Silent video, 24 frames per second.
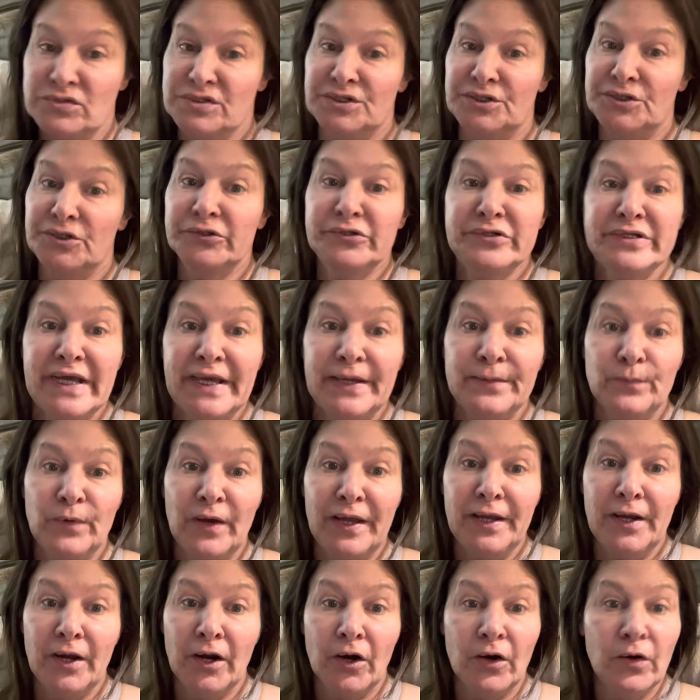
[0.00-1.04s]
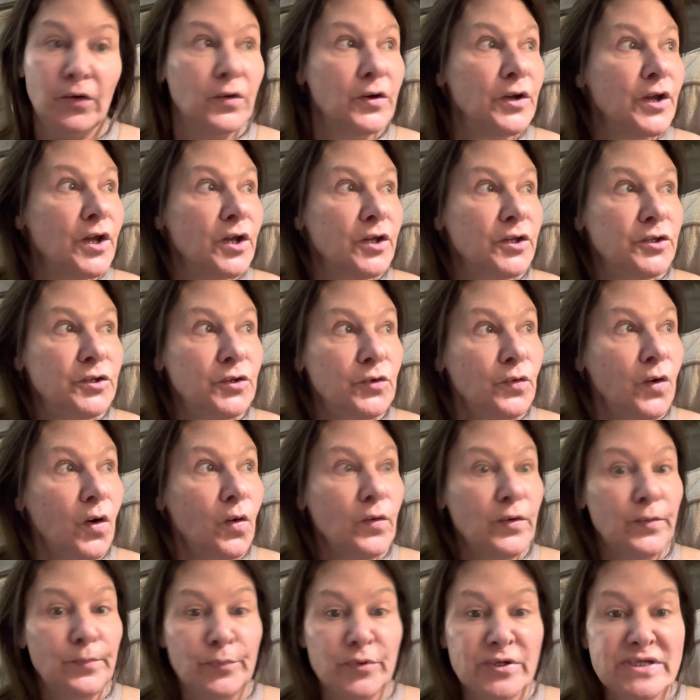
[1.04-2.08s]
in your damn way, girl. You going to
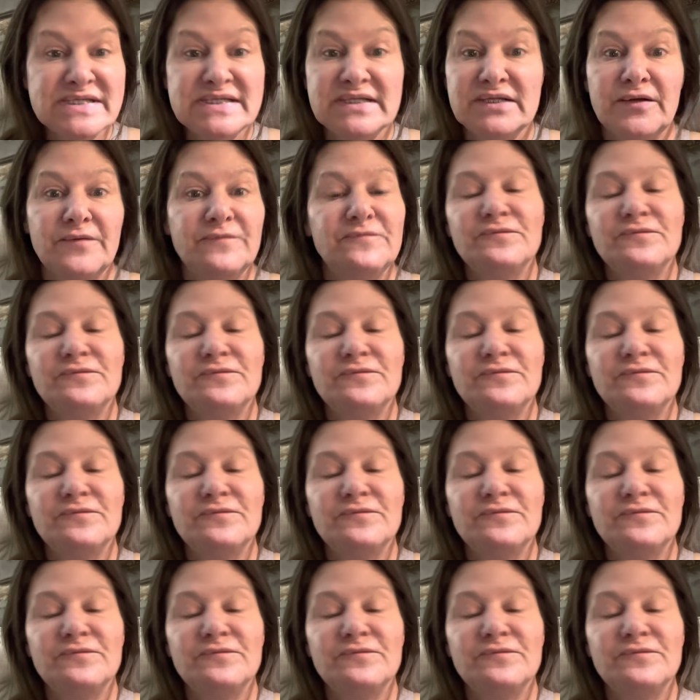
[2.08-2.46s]
prison